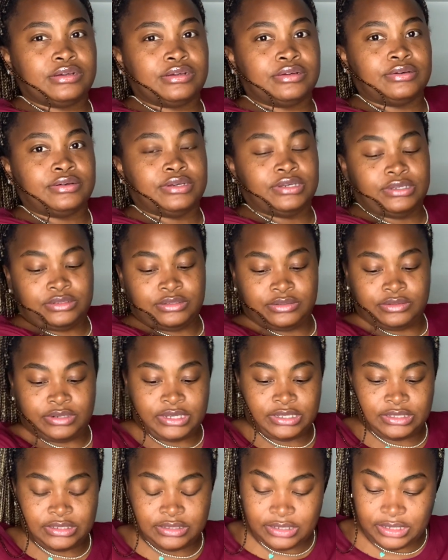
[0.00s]
Okay, so
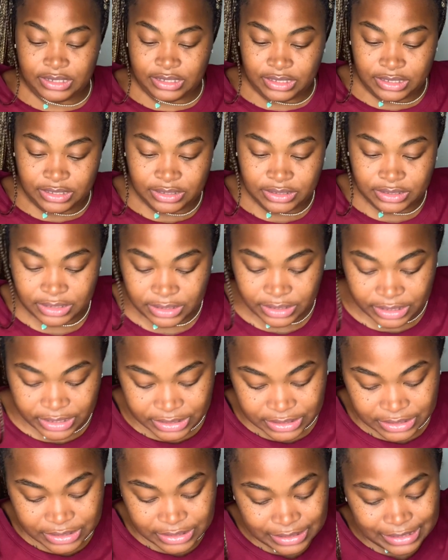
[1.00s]
that's that. And then
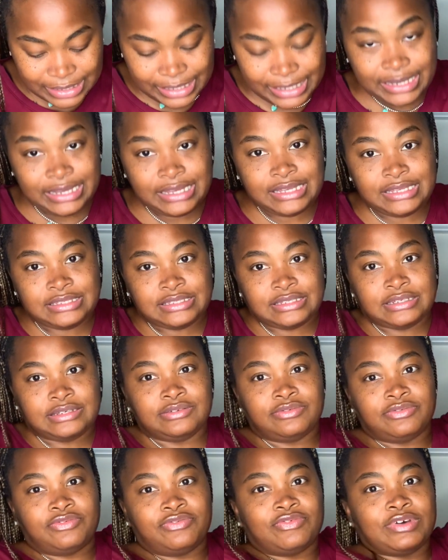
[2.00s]
this last and
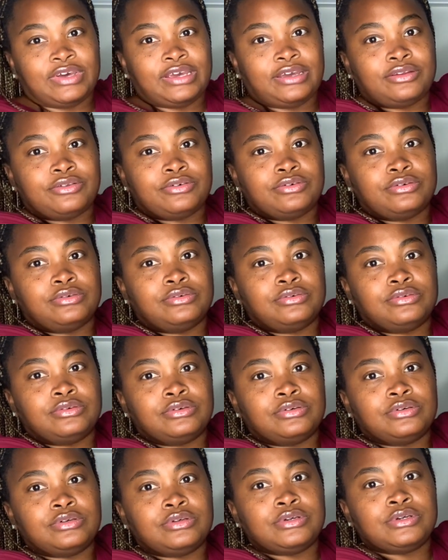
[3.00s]
final
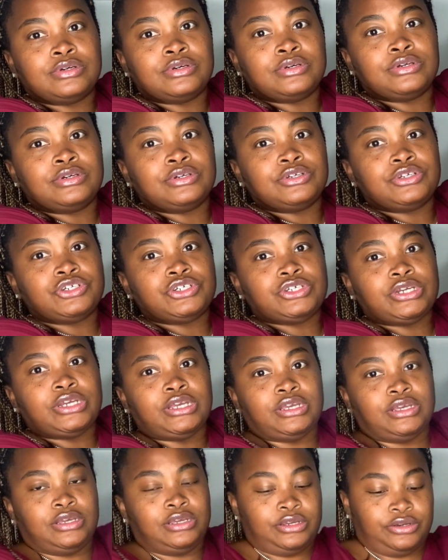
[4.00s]

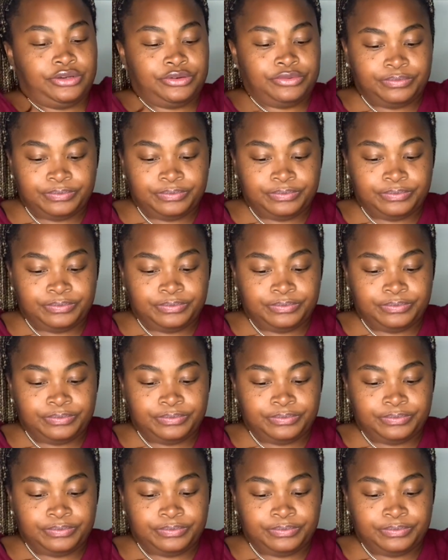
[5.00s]
shade here.